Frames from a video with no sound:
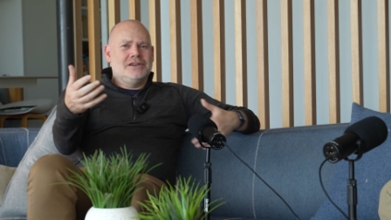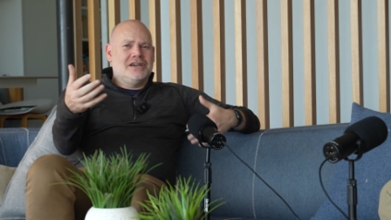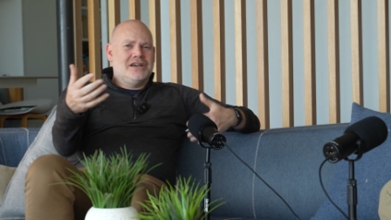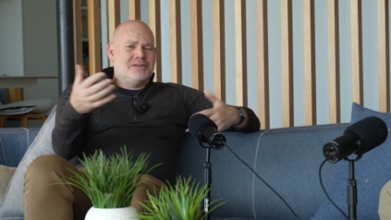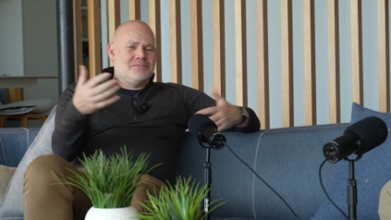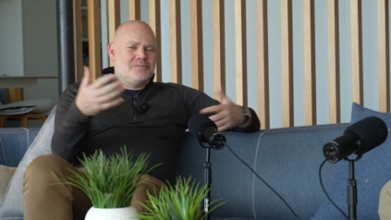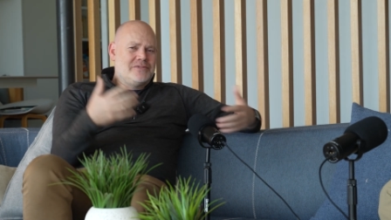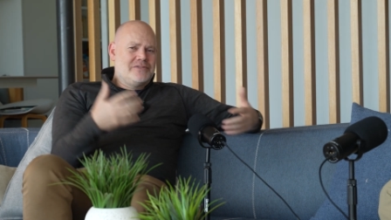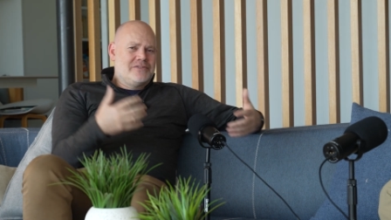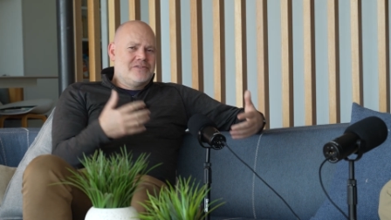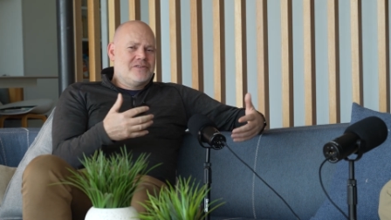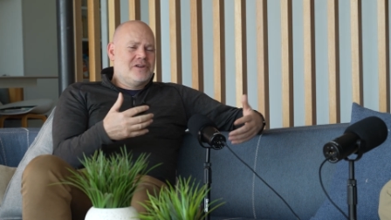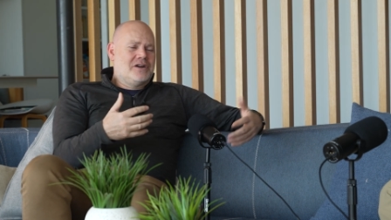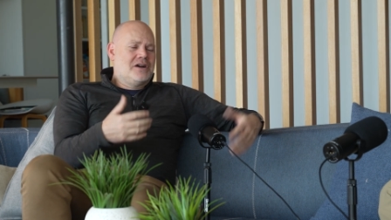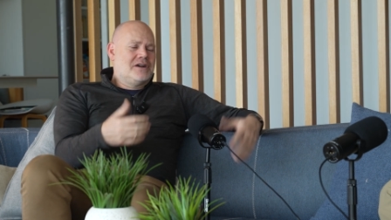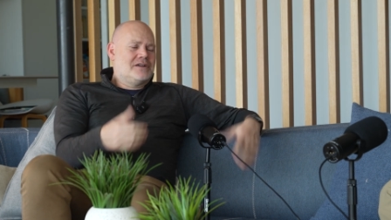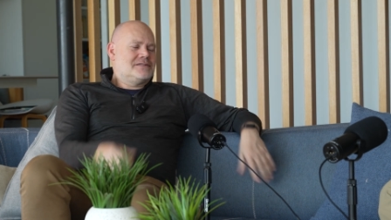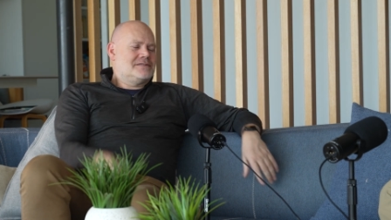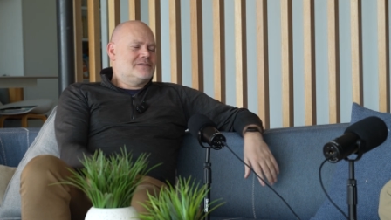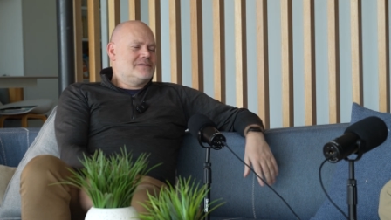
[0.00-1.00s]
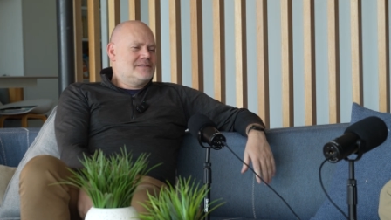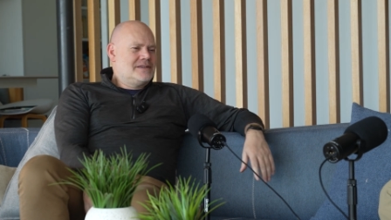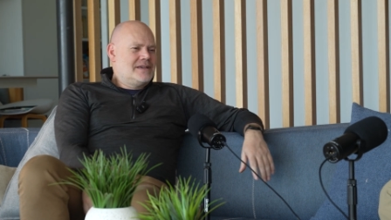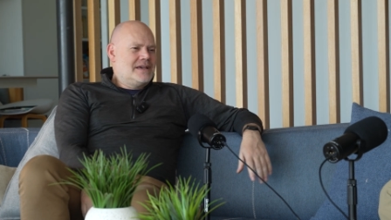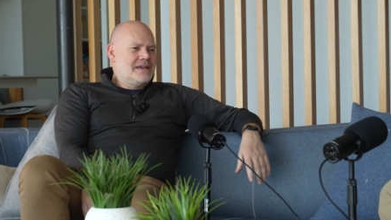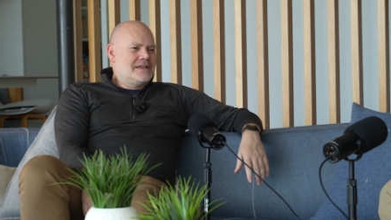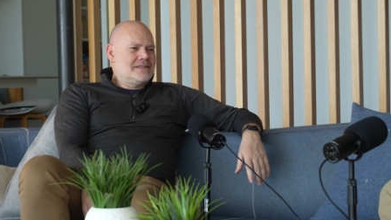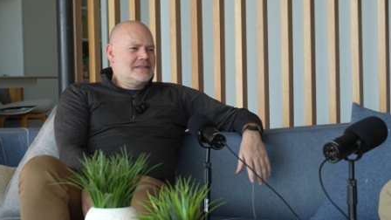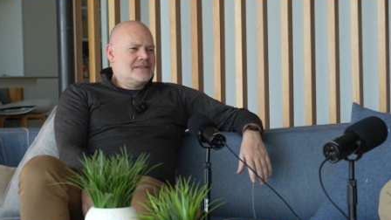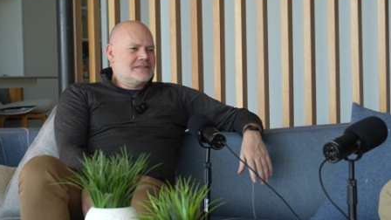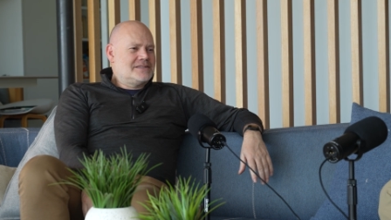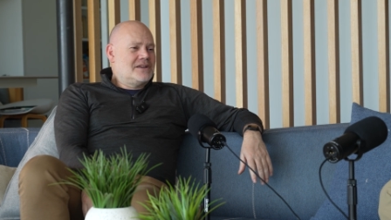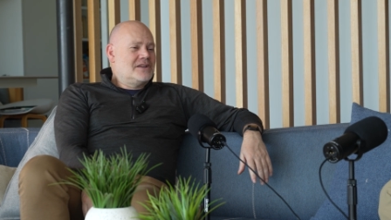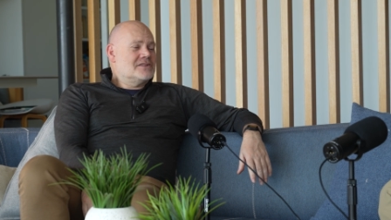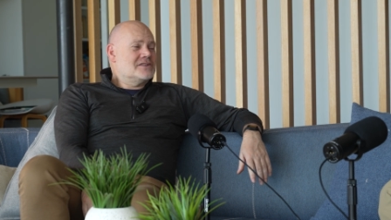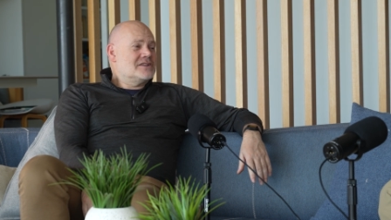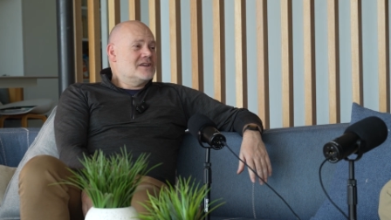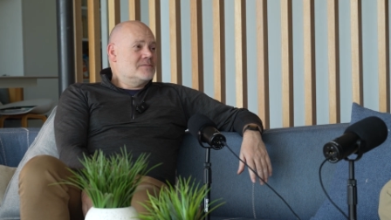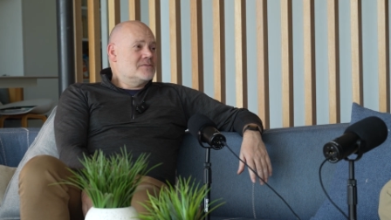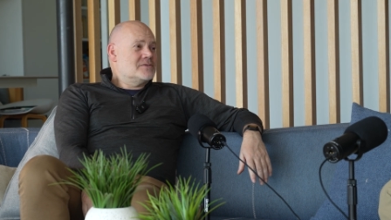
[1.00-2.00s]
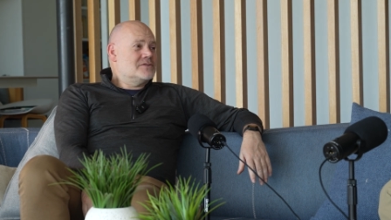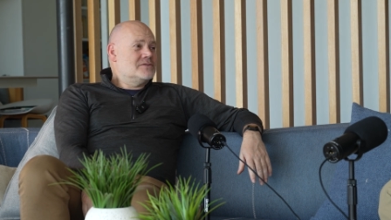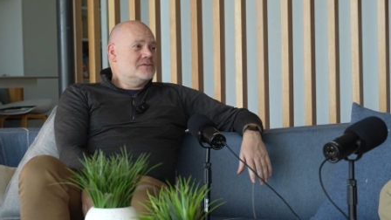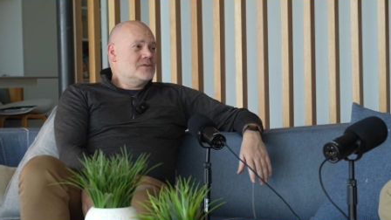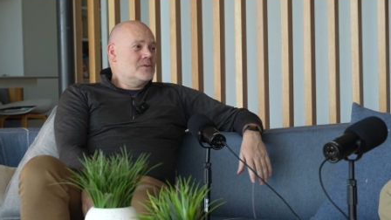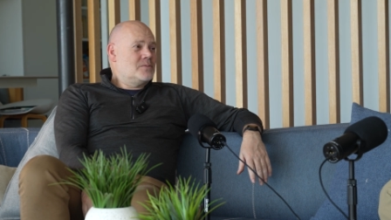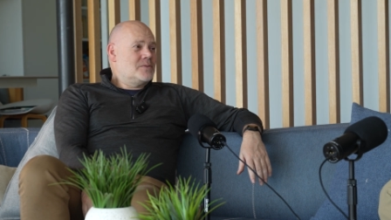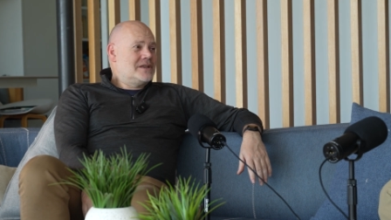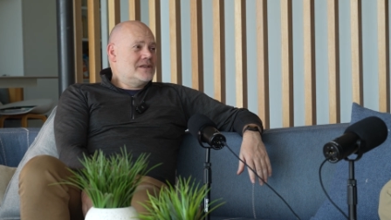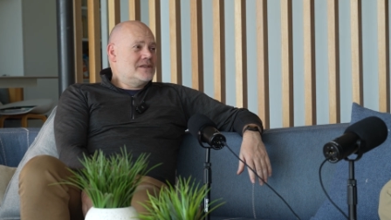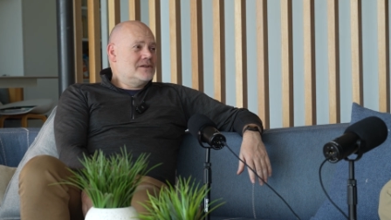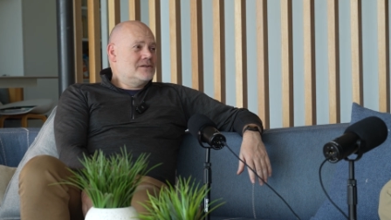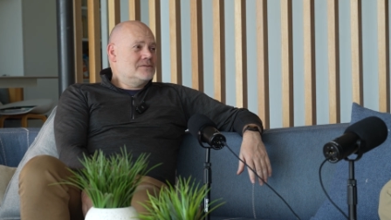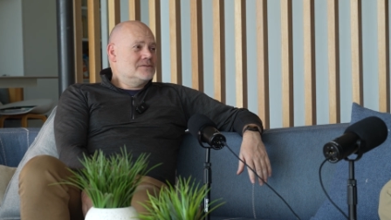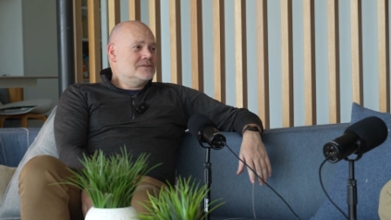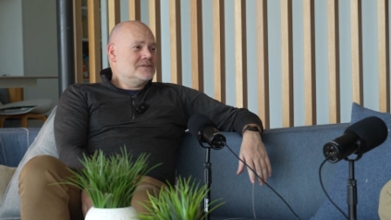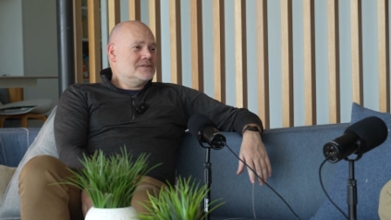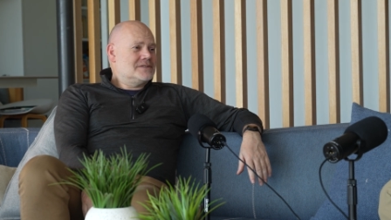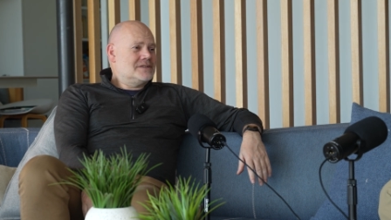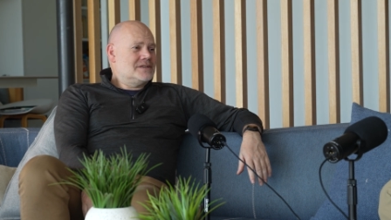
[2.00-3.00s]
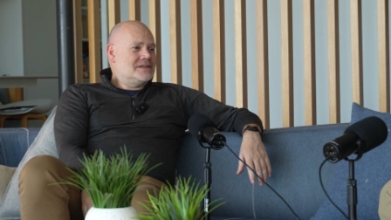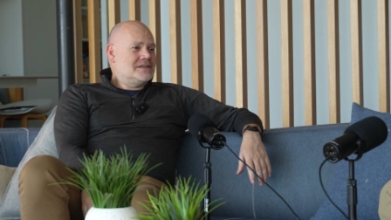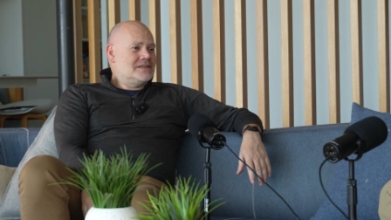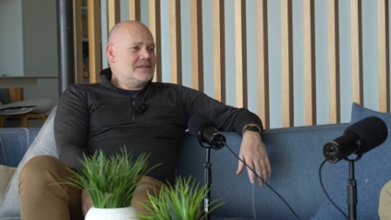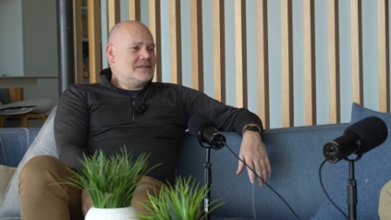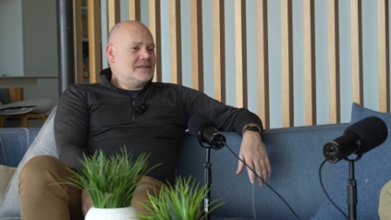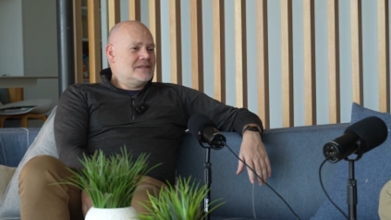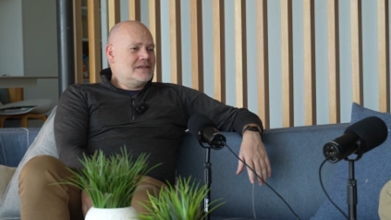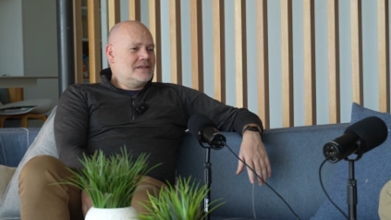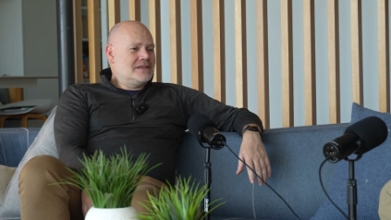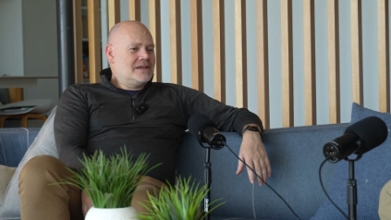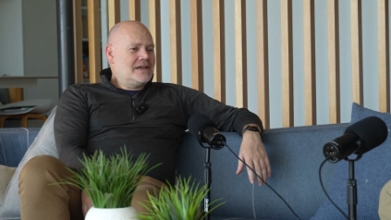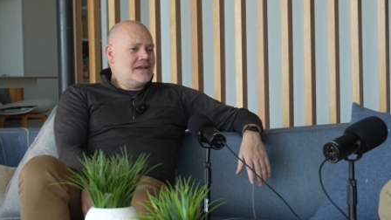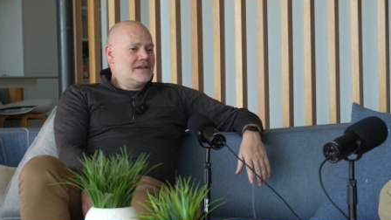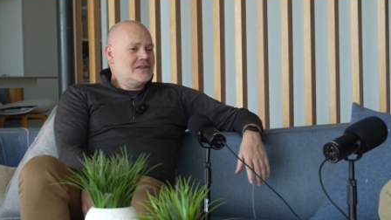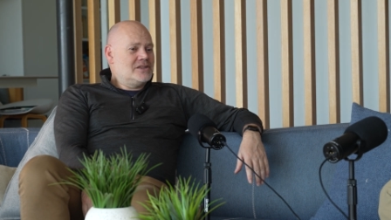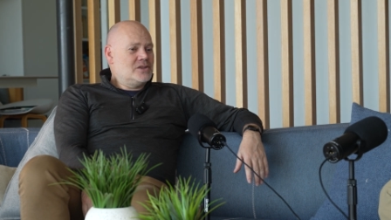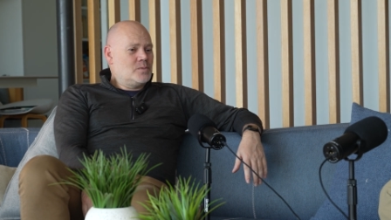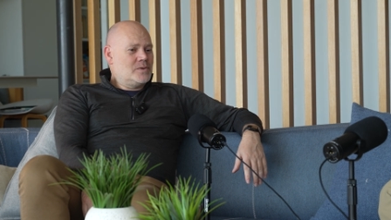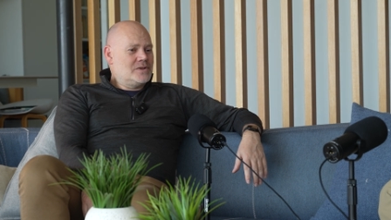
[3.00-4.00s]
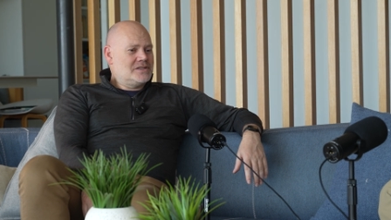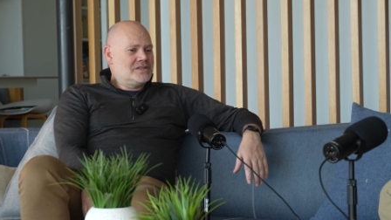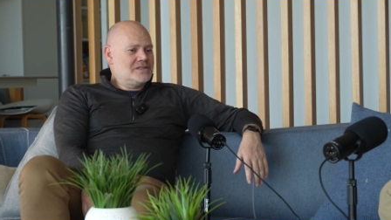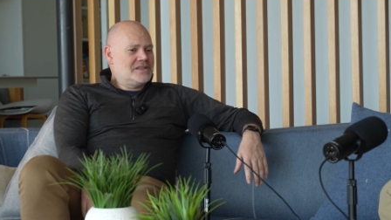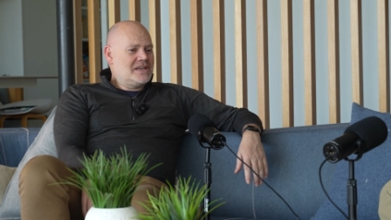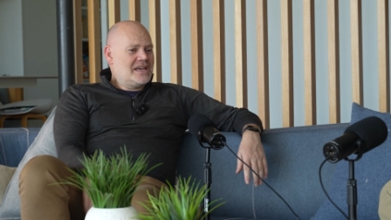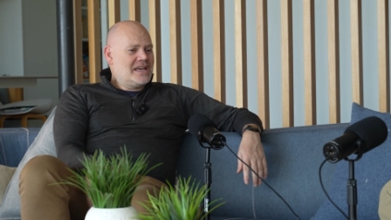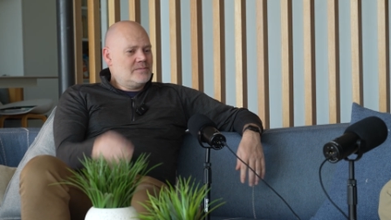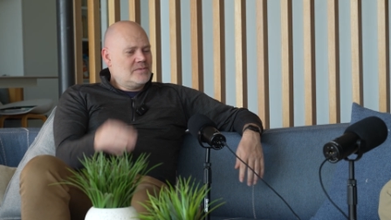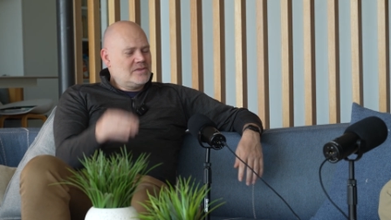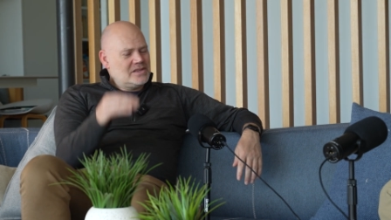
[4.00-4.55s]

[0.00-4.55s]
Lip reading: and we've got the sun coming through the windows in the wintertime,